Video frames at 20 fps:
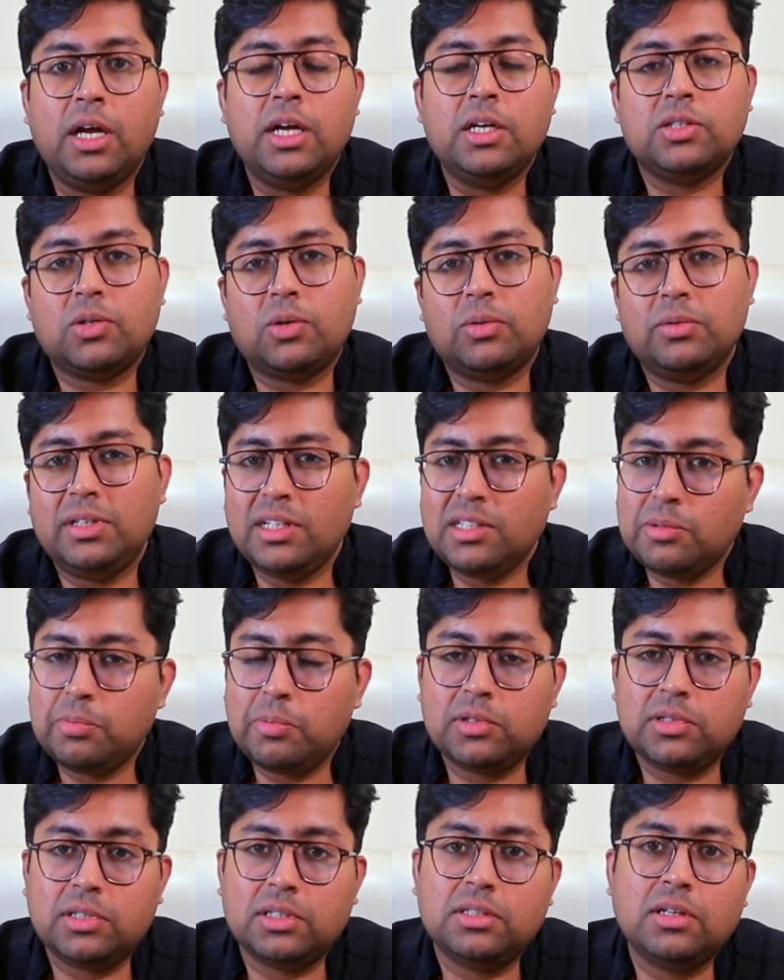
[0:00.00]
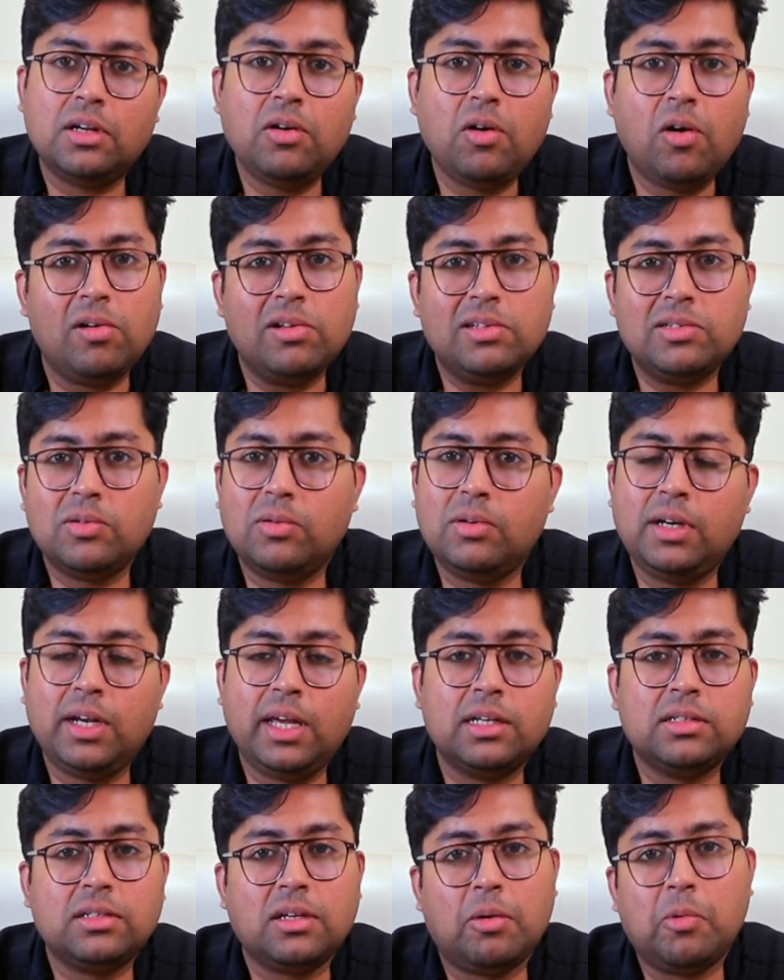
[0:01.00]
So this procedure also
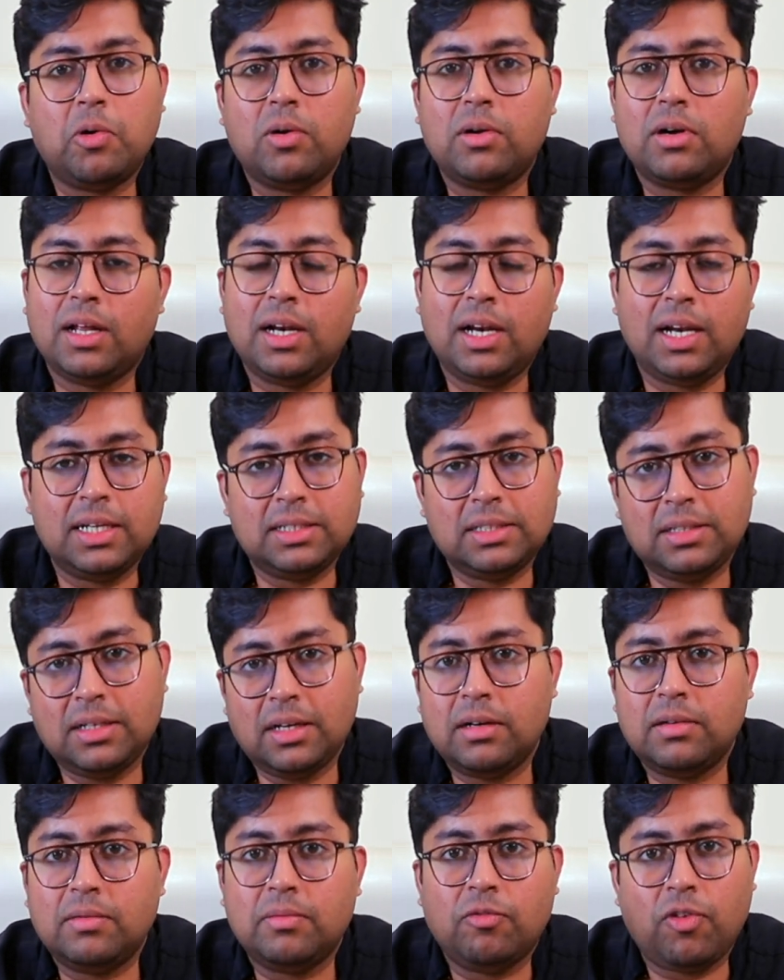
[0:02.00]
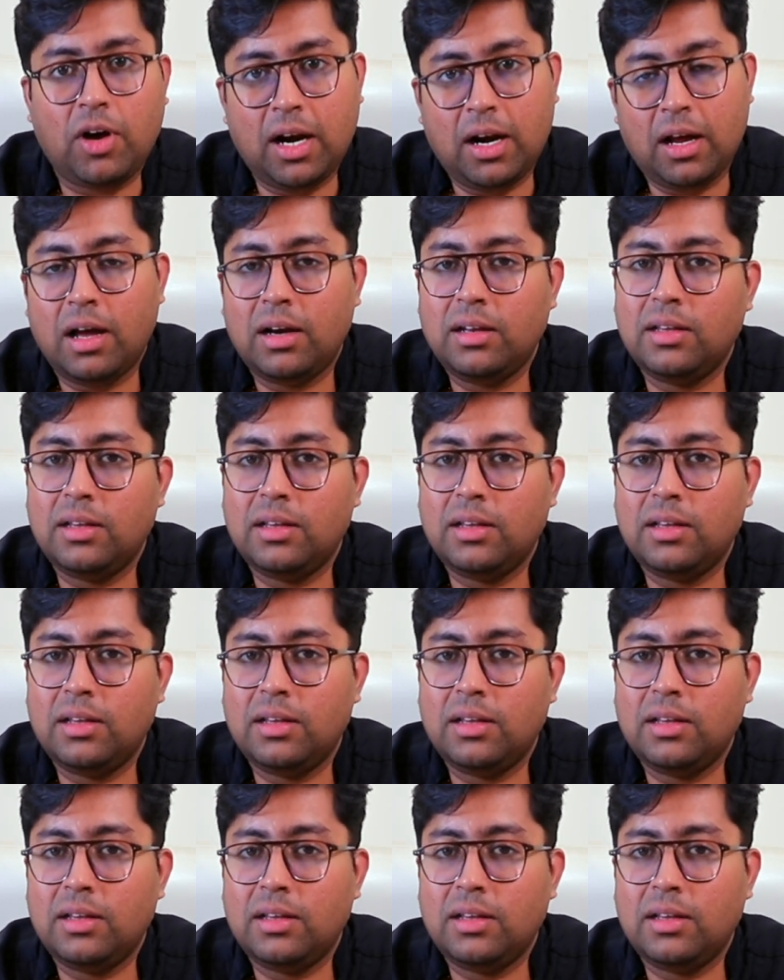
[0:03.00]
takes about less than 1 hour,